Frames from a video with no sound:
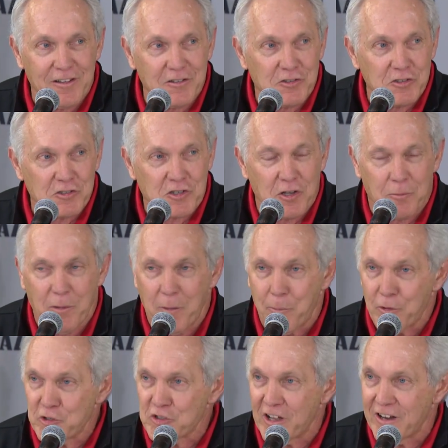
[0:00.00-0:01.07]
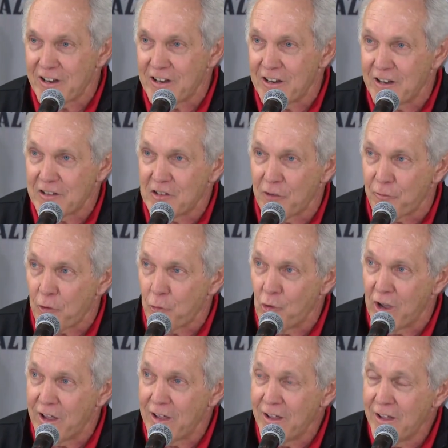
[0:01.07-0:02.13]
It's just going to be presented in a different
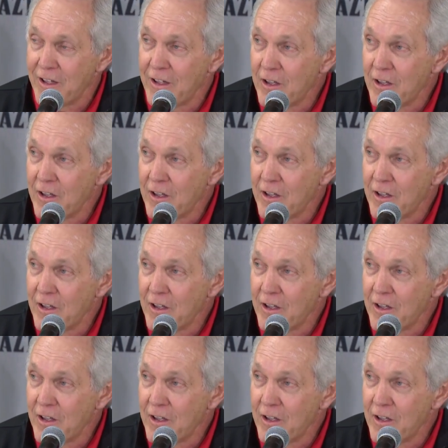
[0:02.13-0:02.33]
way